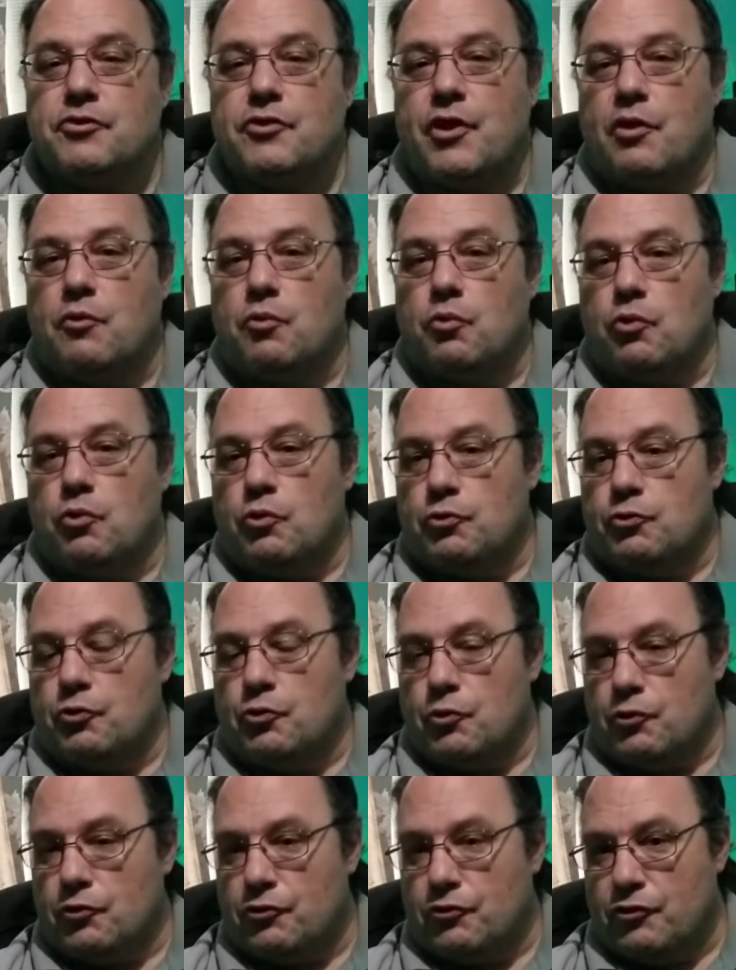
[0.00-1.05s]
that World
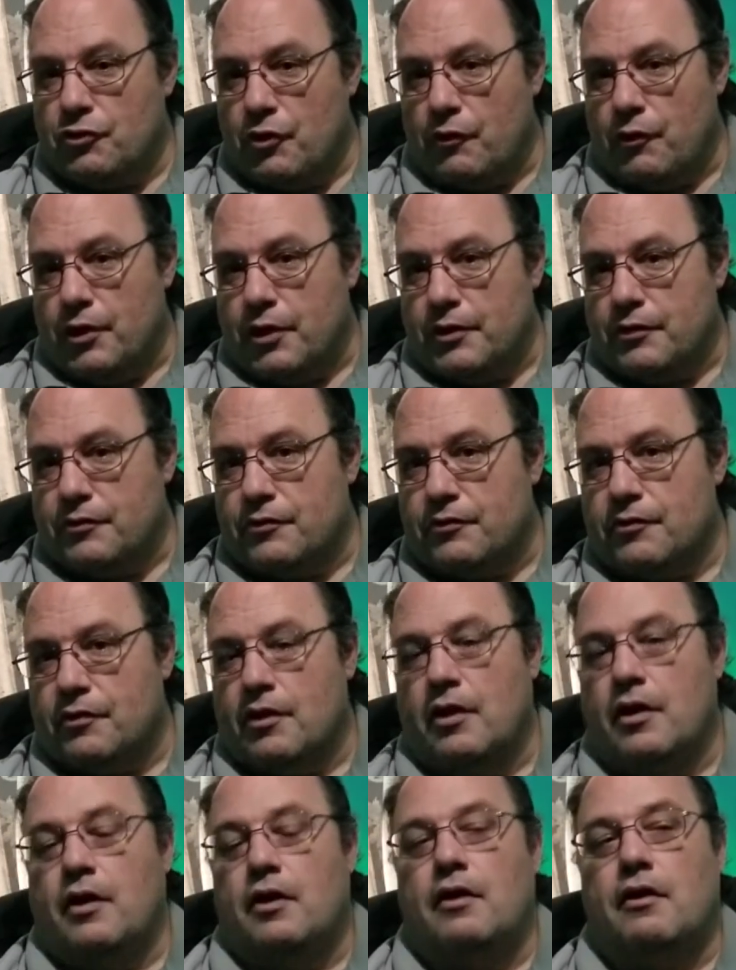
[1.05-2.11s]
Tour series,
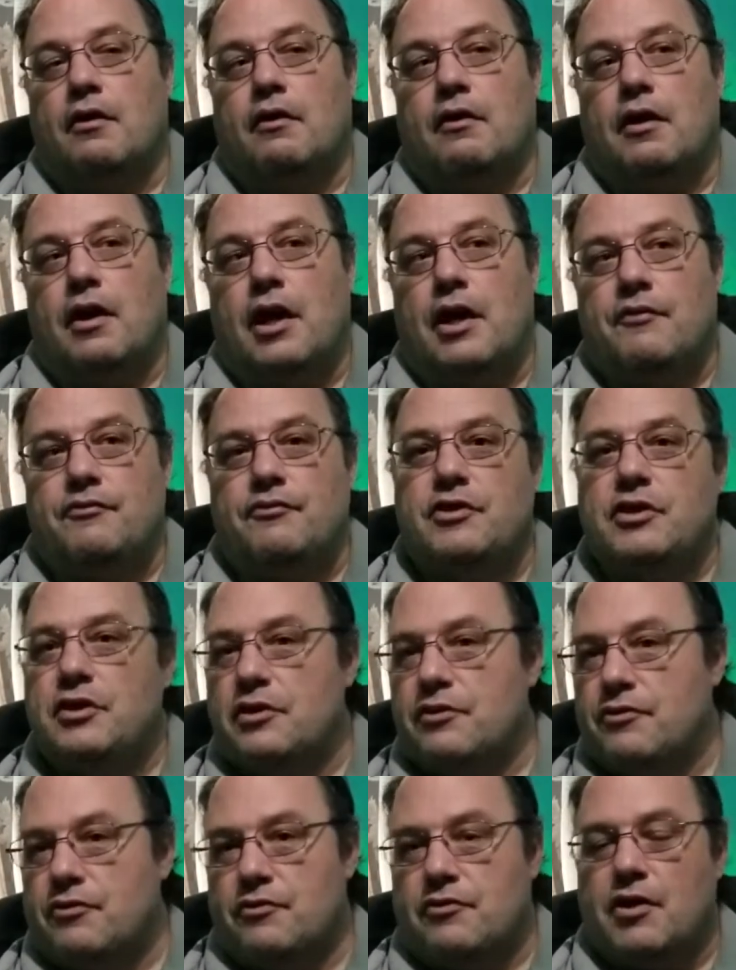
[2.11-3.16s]
I've
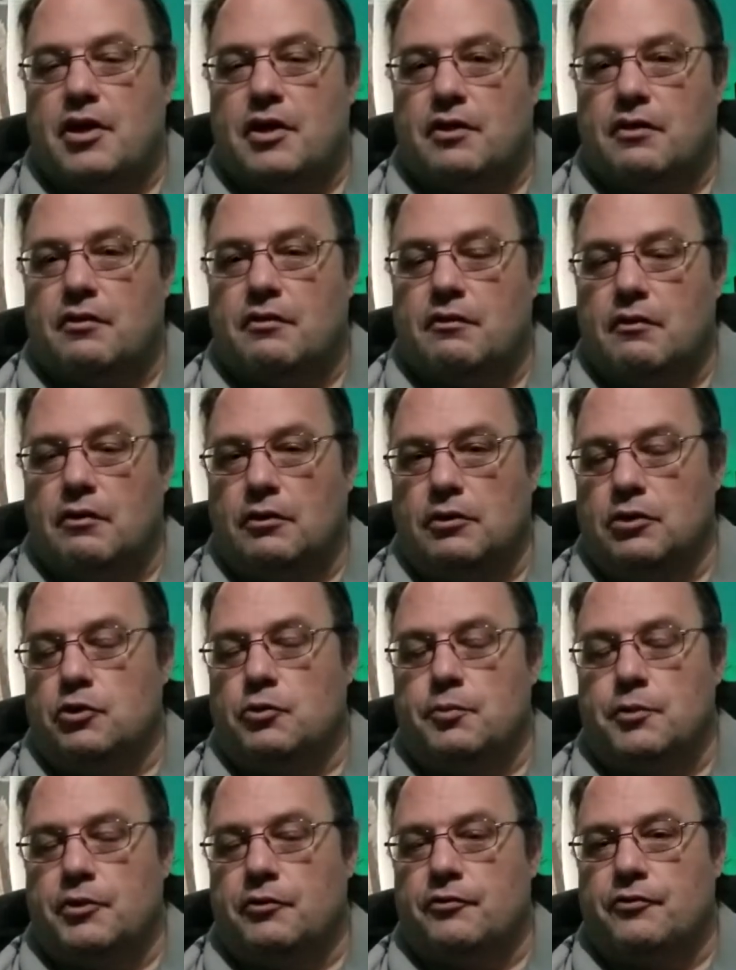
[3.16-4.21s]
needed to take a little
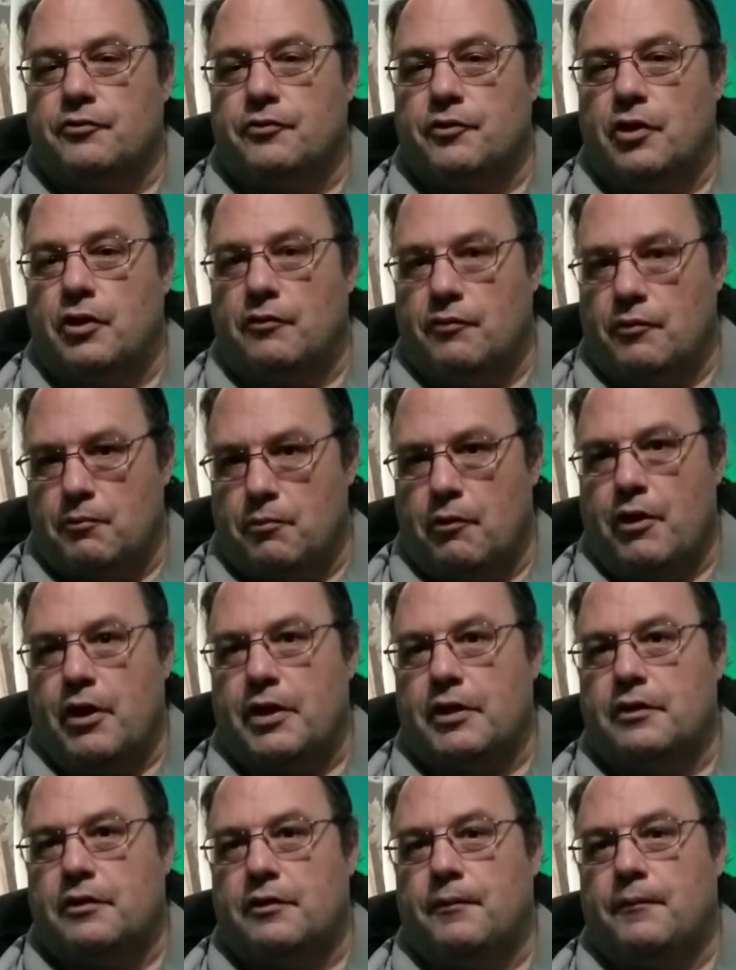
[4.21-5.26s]
bit of, of a
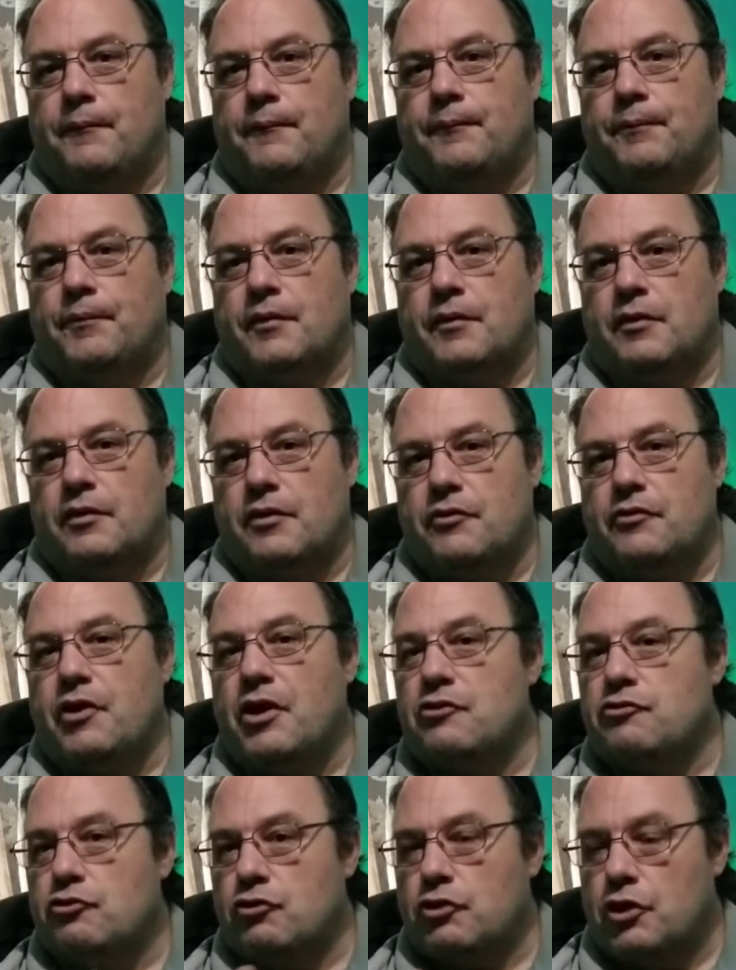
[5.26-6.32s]
break. Because
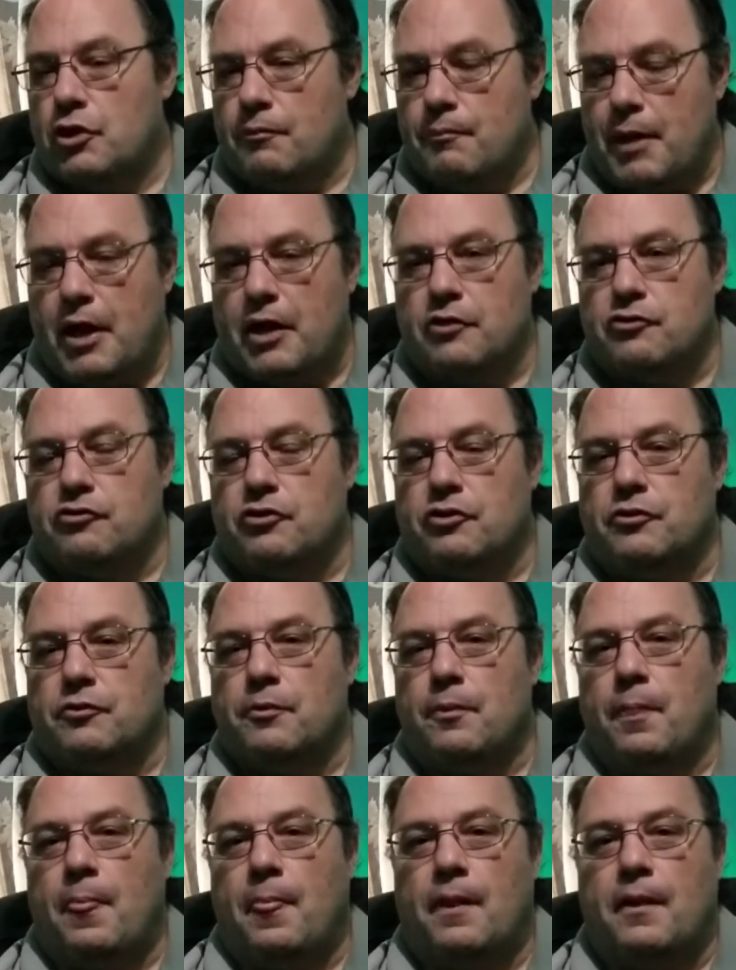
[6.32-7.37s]
as you can imagine,
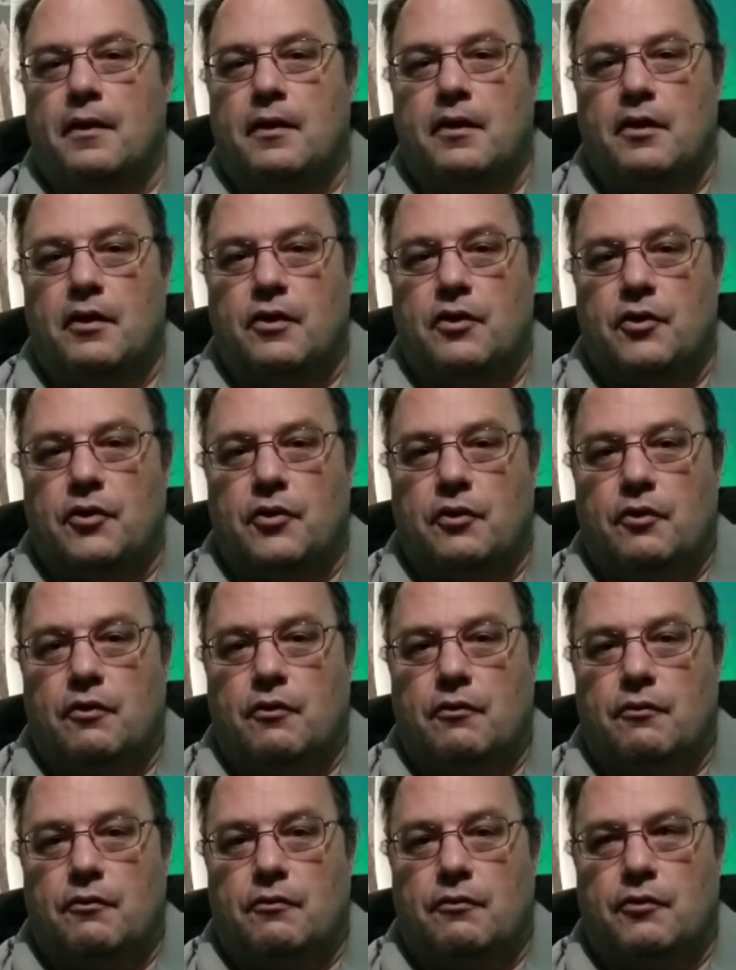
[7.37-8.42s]

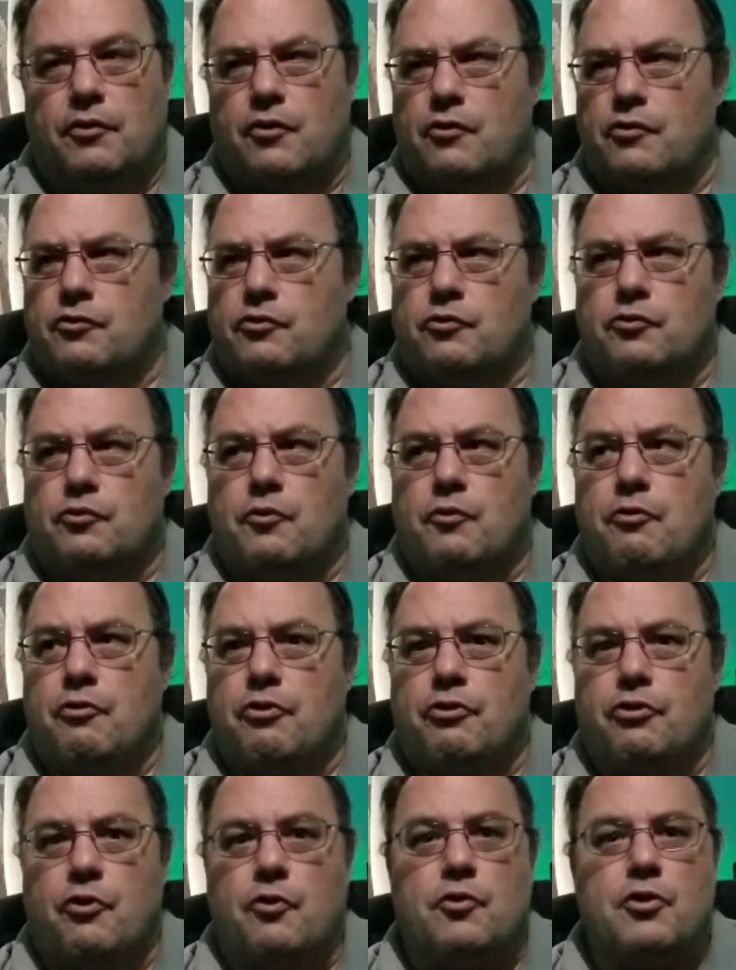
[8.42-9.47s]
there's
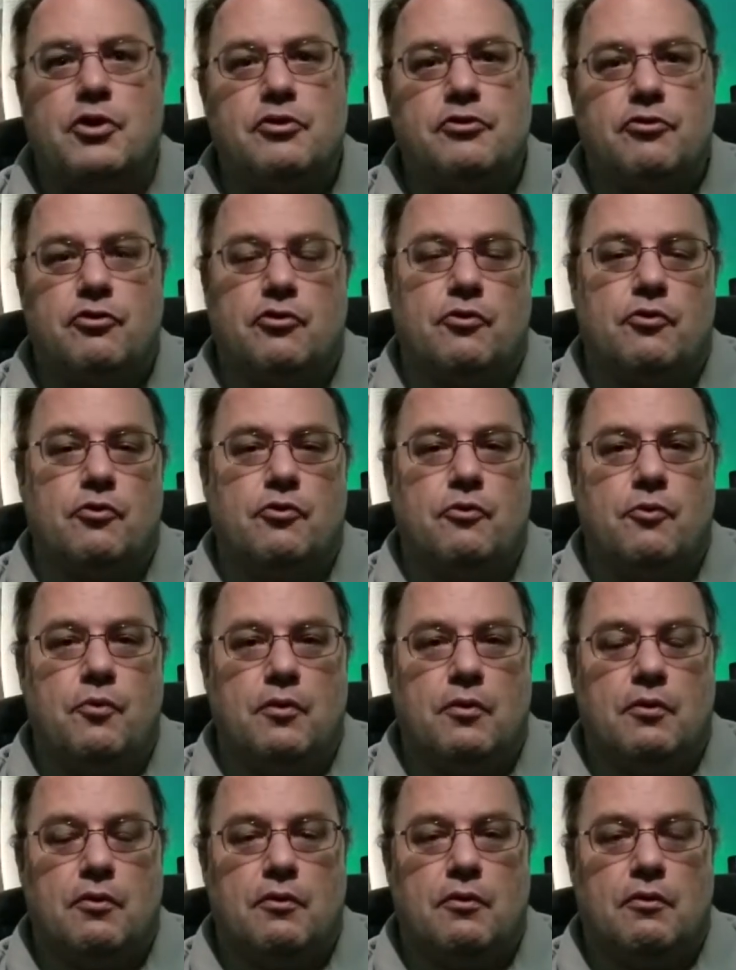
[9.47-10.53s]
thirty-two
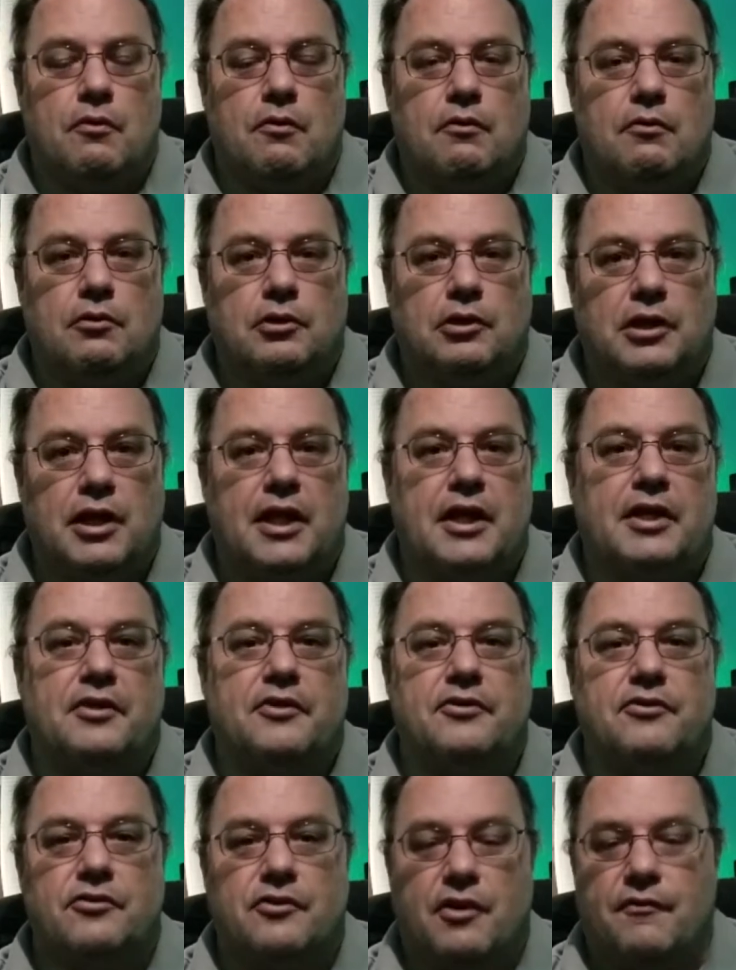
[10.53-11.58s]

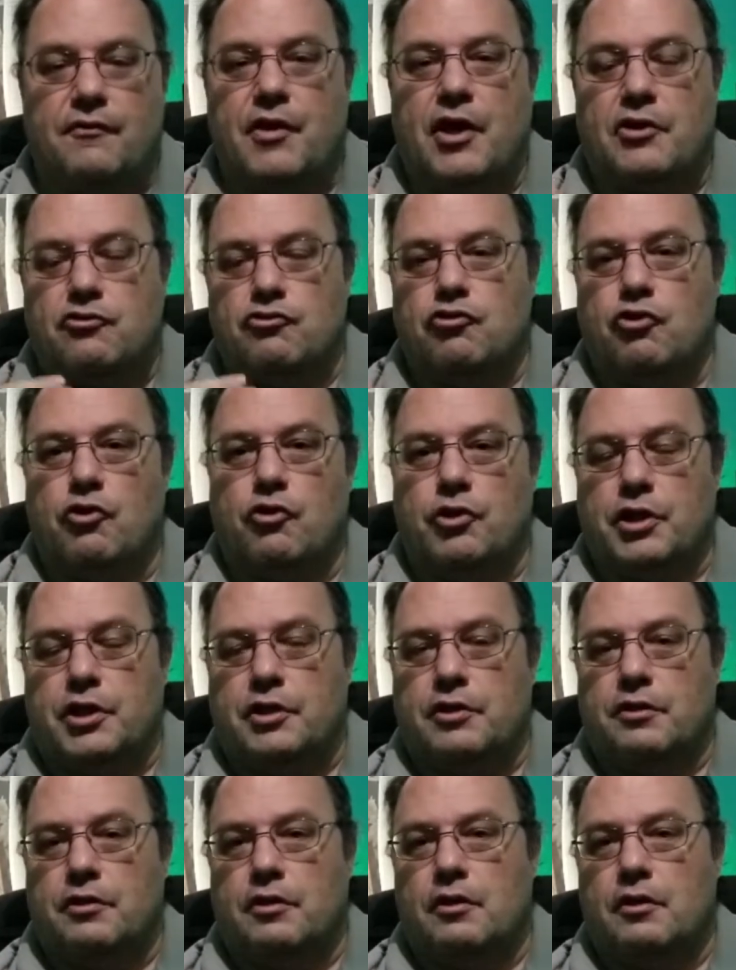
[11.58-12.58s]
legs of that journey